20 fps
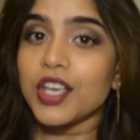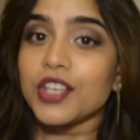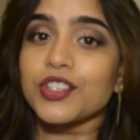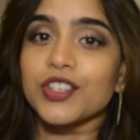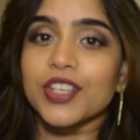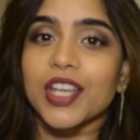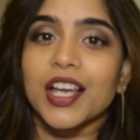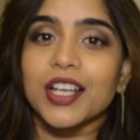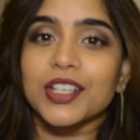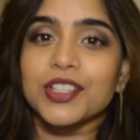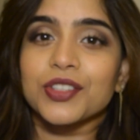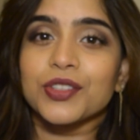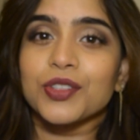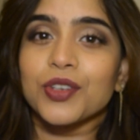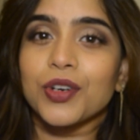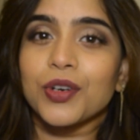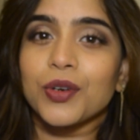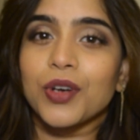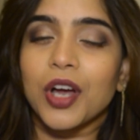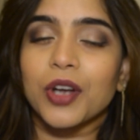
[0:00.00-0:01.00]
So yeah, to
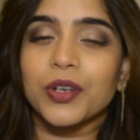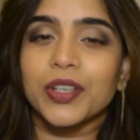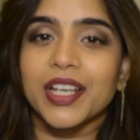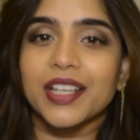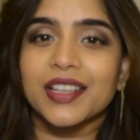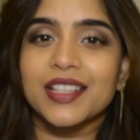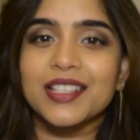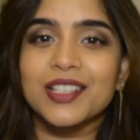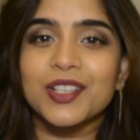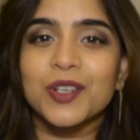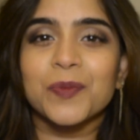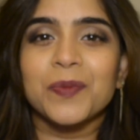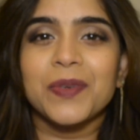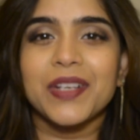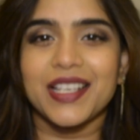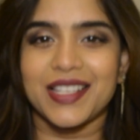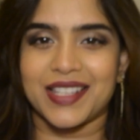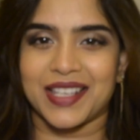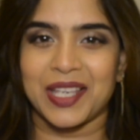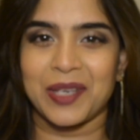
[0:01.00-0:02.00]
know how to get this look,
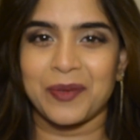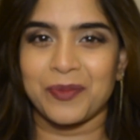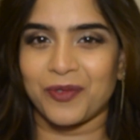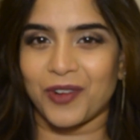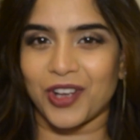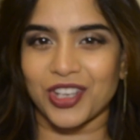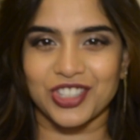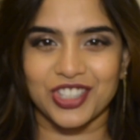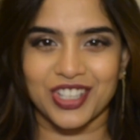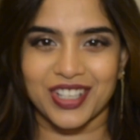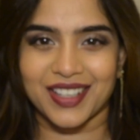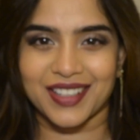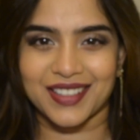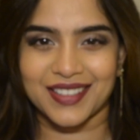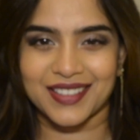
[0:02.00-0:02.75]
please keep watching.